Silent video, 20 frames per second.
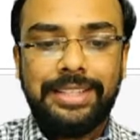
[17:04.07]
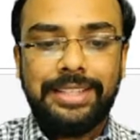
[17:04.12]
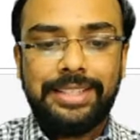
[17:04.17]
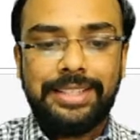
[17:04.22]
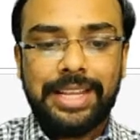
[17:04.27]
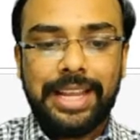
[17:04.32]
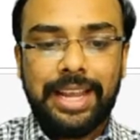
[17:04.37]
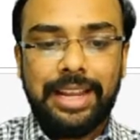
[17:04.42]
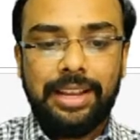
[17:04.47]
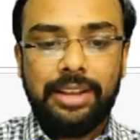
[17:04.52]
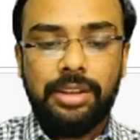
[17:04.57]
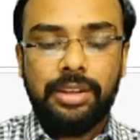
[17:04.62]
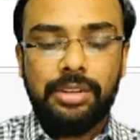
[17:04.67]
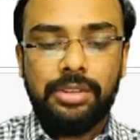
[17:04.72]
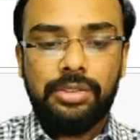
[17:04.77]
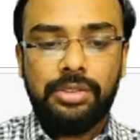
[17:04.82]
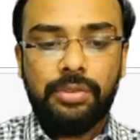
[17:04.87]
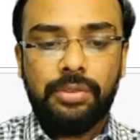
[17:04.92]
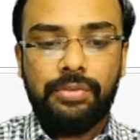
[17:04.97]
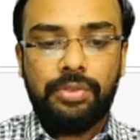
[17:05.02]
tag,
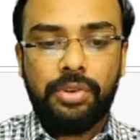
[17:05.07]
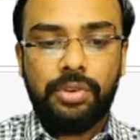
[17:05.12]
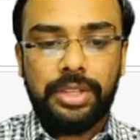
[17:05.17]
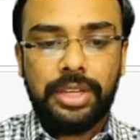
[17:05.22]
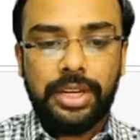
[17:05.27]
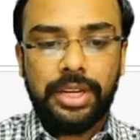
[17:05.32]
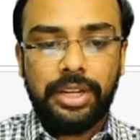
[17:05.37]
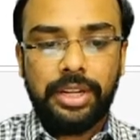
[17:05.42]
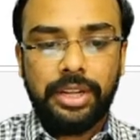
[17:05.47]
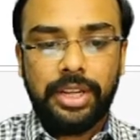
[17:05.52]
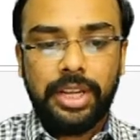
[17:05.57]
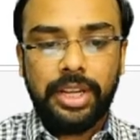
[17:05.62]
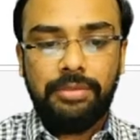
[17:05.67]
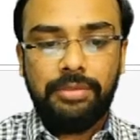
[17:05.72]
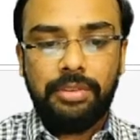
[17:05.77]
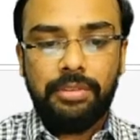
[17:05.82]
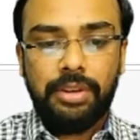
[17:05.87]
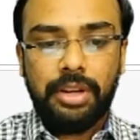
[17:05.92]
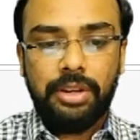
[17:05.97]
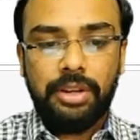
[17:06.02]
so for that again
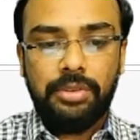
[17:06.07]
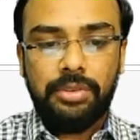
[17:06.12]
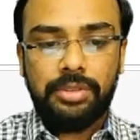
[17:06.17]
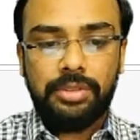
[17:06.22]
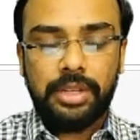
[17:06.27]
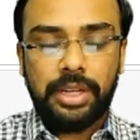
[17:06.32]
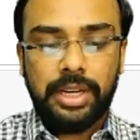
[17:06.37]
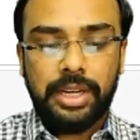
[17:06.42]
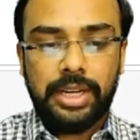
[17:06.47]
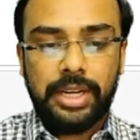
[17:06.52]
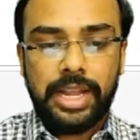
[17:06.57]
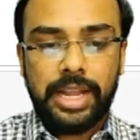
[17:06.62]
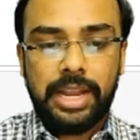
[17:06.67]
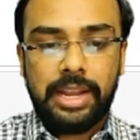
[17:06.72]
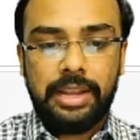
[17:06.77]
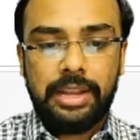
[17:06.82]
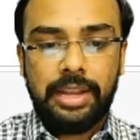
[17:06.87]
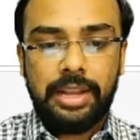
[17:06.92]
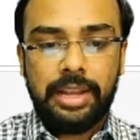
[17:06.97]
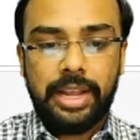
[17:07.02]
we will use a
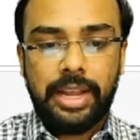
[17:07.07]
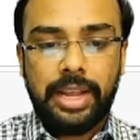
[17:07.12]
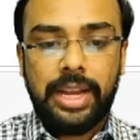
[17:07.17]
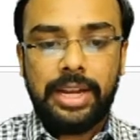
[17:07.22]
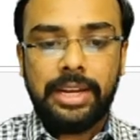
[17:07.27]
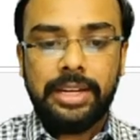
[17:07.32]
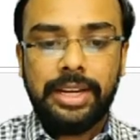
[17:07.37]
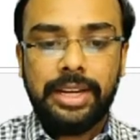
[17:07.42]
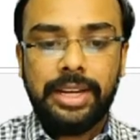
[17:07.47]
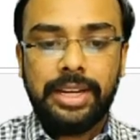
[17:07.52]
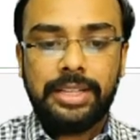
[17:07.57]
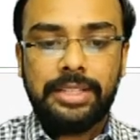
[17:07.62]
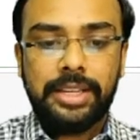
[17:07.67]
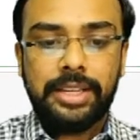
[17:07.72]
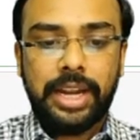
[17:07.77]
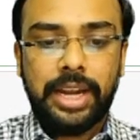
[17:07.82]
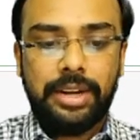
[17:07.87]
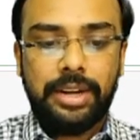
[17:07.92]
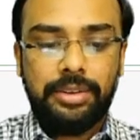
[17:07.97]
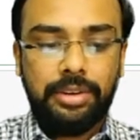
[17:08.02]
tag and its
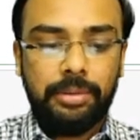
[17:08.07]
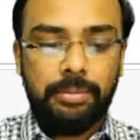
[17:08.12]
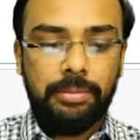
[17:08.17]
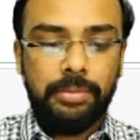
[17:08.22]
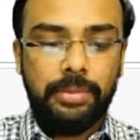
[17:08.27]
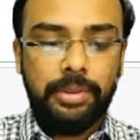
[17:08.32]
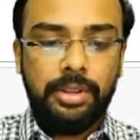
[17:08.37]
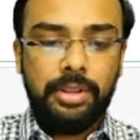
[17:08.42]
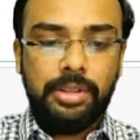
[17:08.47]
attrib.